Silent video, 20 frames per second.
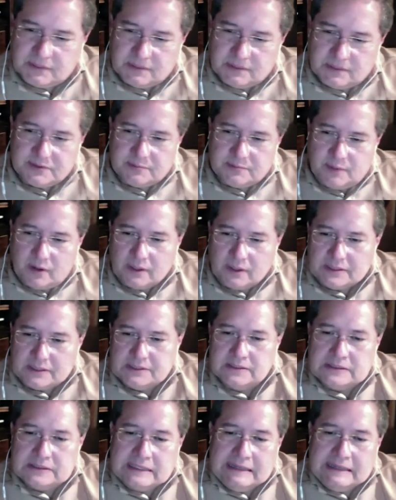Parkinson's?
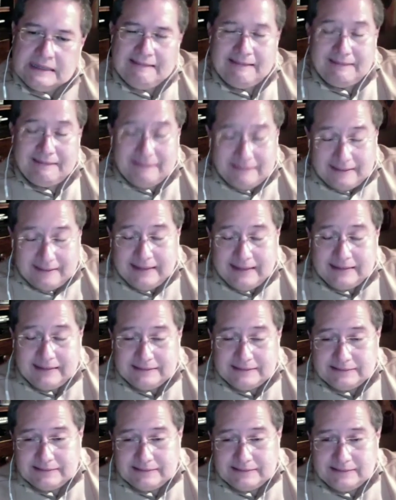That,
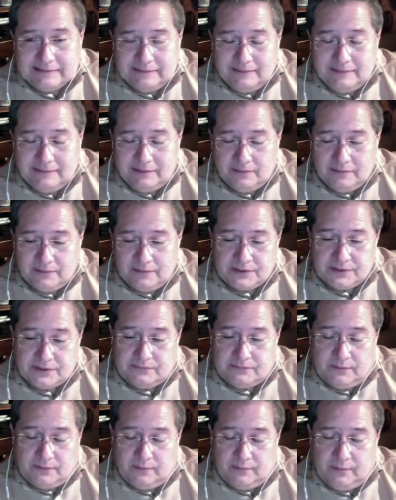
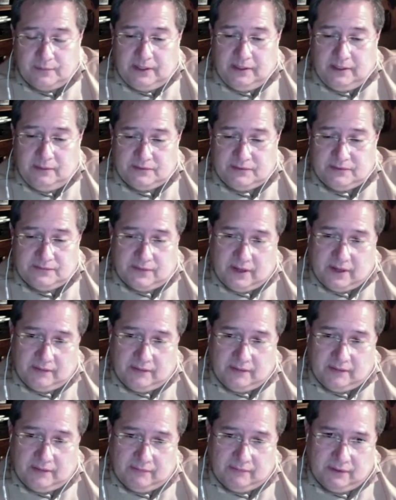for me, it was 5
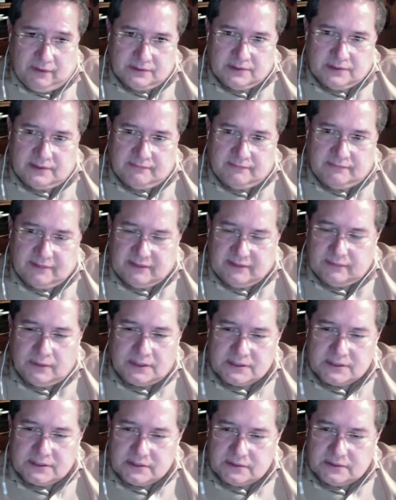years. I've had
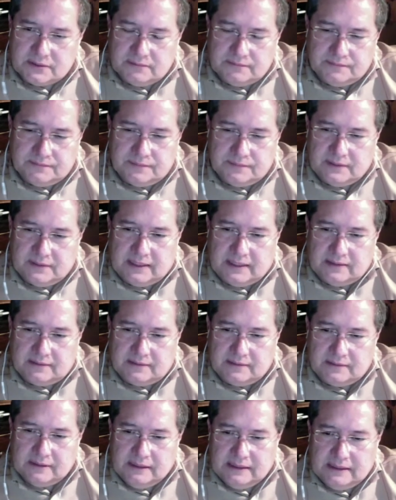friends who had it
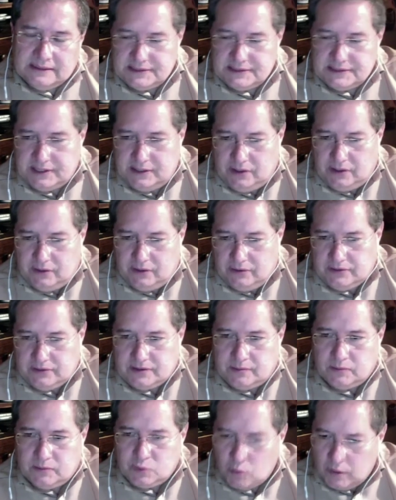10 years, some
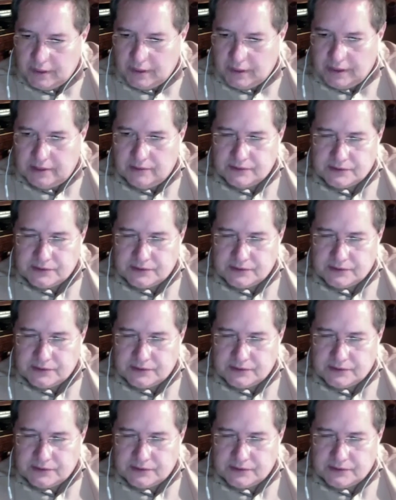20 years.